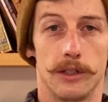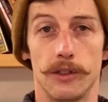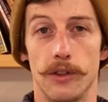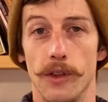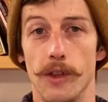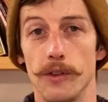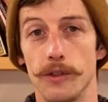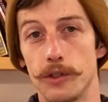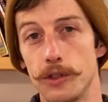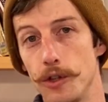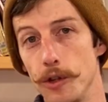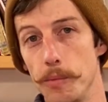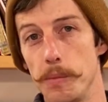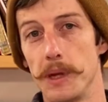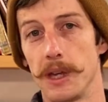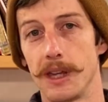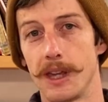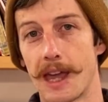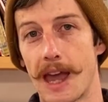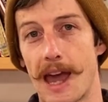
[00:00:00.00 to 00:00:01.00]
So those two
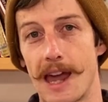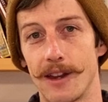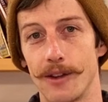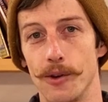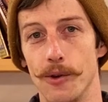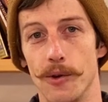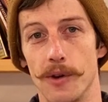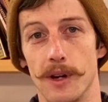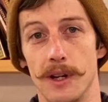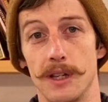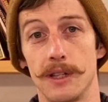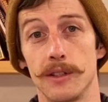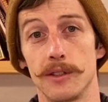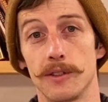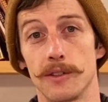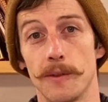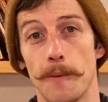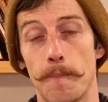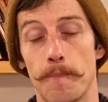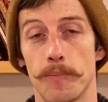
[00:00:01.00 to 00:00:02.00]
big
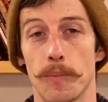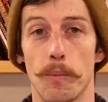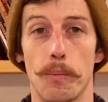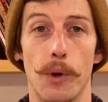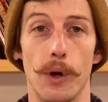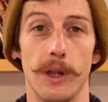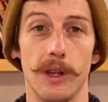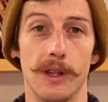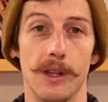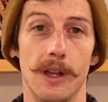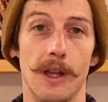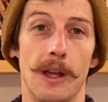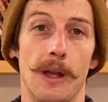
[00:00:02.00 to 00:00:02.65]
categories: put